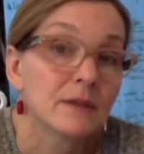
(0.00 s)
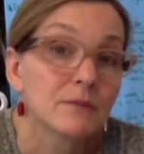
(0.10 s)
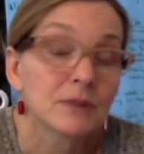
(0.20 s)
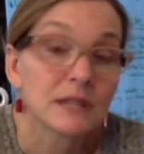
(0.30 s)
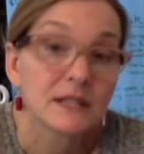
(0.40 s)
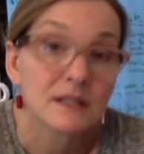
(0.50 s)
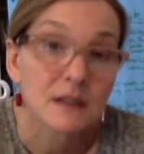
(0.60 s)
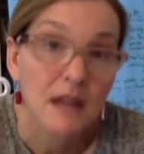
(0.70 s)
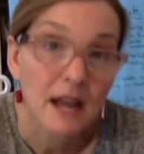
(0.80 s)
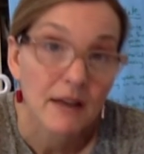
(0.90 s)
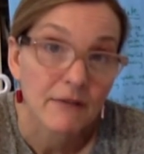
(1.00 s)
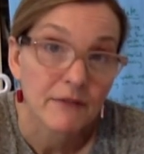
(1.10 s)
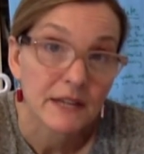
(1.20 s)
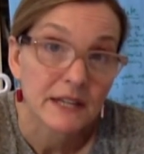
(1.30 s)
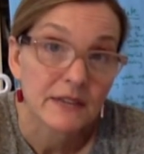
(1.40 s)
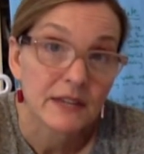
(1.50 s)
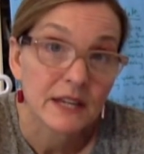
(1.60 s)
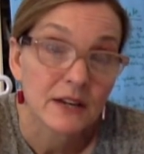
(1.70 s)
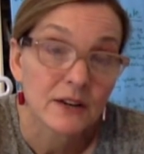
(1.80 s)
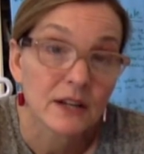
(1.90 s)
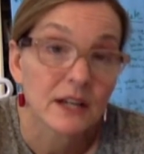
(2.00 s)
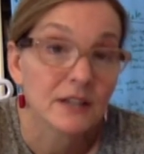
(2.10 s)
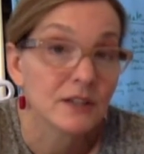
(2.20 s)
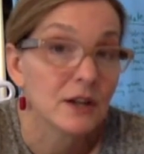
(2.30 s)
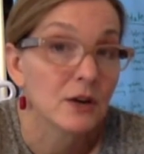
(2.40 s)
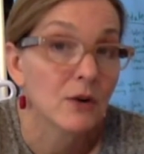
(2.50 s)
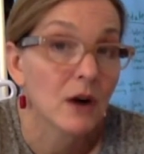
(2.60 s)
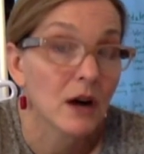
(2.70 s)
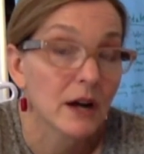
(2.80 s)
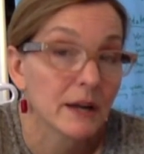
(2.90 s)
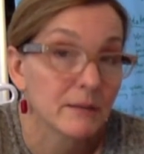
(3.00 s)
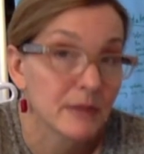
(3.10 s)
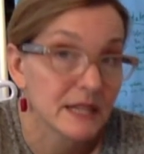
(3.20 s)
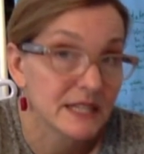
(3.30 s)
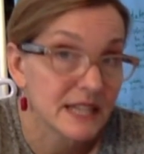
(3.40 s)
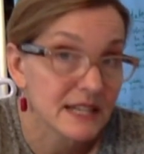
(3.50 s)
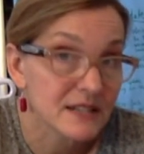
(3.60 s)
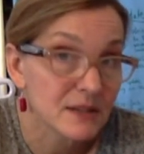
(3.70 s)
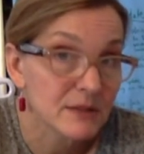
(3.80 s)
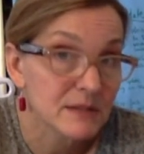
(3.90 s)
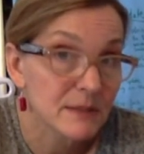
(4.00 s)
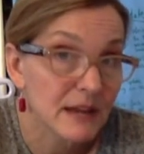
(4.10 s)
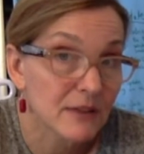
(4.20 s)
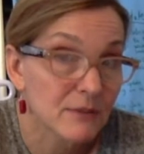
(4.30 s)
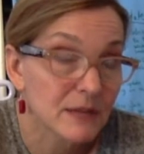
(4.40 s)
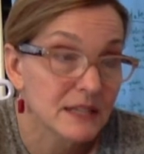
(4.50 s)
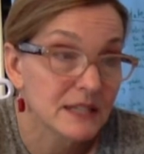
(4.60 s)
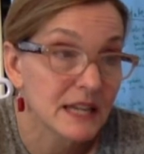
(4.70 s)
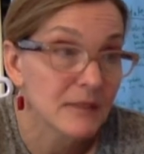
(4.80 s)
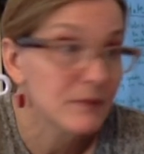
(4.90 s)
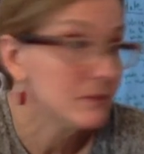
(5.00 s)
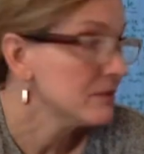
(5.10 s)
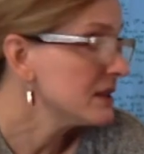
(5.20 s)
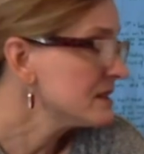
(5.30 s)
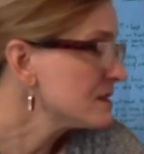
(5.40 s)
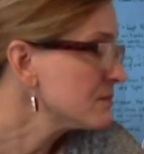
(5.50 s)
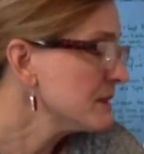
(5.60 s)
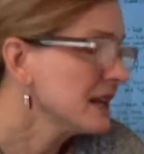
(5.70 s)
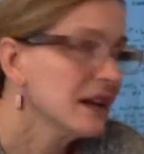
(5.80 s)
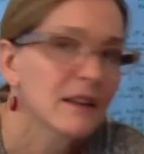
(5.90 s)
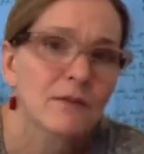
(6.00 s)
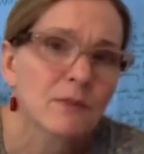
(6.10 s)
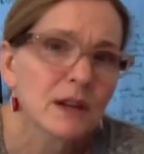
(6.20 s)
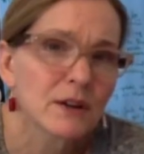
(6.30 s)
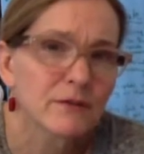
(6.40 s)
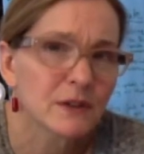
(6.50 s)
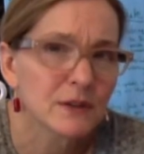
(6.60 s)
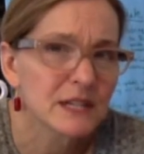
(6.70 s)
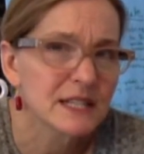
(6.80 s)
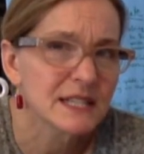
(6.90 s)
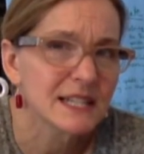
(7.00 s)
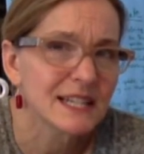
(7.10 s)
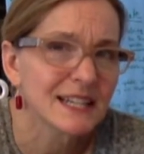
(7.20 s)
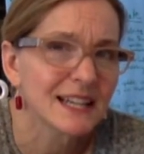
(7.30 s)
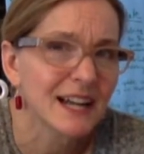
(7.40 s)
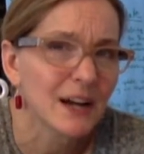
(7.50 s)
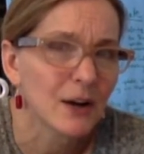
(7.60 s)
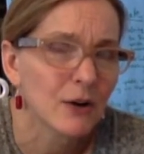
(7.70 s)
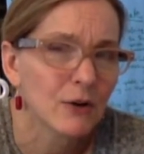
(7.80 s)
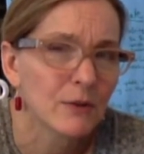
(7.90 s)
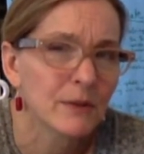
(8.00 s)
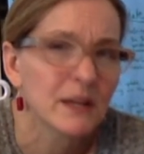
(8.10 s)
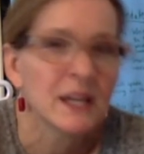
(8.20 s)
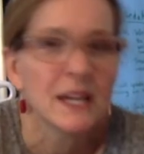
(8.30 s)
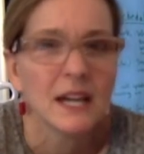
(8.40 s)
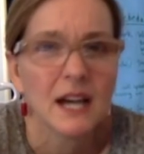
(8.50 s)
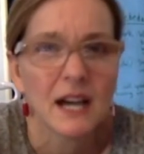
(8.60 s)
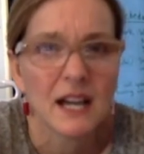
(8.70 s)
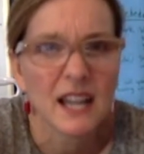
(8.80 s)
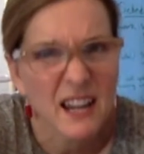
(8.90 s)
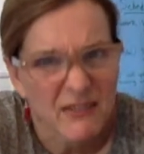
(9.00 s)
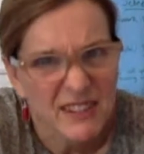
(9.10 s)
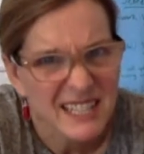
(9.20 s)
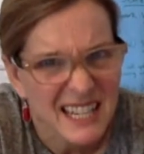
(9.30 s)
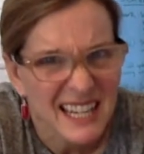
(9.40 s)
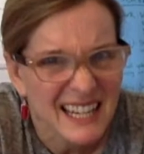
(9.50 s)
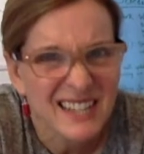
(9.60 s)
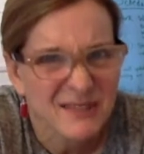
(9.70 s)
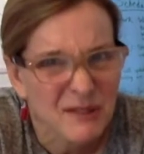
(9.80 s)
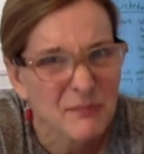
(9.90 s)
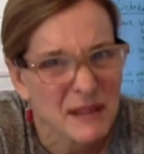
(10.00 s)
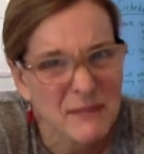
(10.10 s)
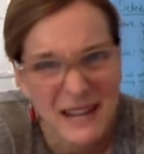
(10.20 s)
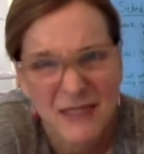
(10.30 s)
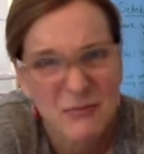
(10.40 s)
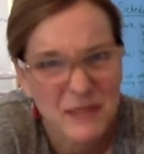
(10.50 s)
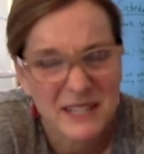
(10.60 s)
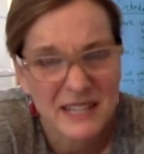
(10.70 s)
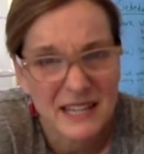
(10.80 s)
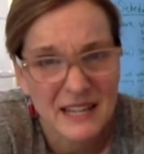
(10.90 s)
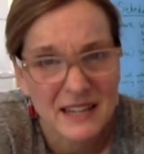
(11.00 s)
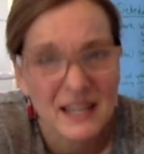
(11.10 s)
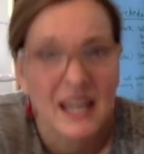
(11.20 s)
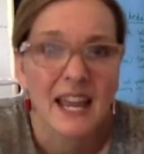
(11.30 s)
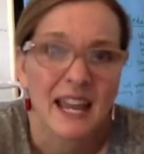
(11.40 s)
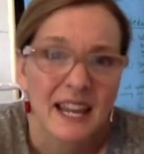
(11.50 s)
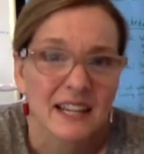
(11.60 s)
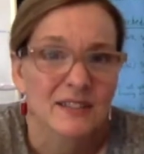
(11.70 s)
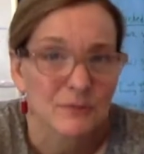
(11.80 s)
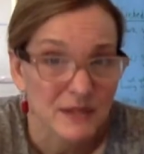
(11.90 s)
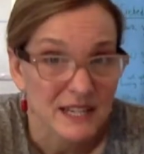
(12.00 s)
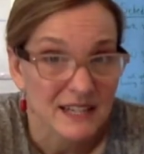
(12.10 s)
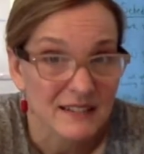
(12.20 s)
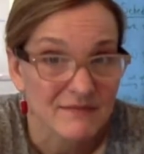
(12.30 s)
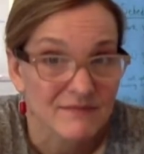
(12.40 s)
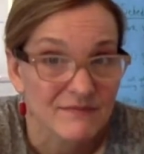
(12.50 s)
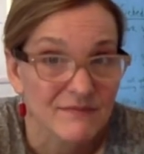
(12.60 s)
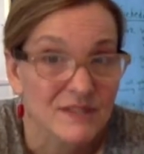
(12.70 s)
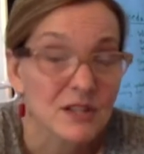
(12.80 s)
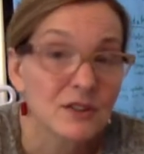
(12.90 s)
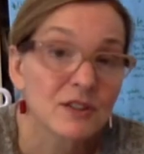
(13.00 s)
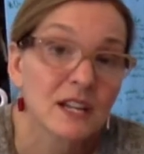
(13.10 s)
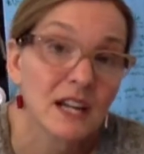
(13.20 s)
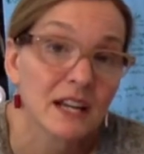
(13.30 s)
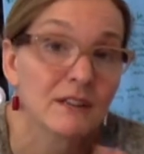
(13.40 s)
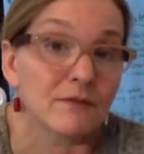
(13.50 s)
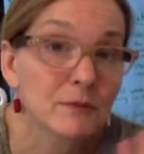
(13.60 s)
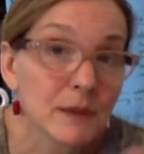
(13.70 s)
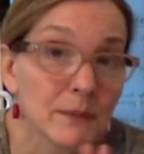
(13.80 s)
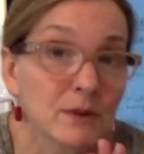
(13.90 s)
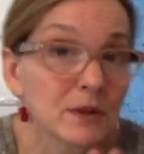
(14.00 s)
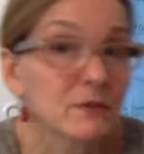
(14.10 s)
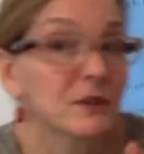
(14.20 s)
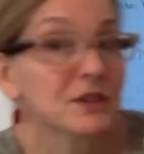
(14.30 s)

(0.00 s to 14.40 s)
Please have fun in there, and know on Monday, it's always Math Monday, but this, because we are focusing at home, every day could be Math Monday and reading. So you can kind of remember with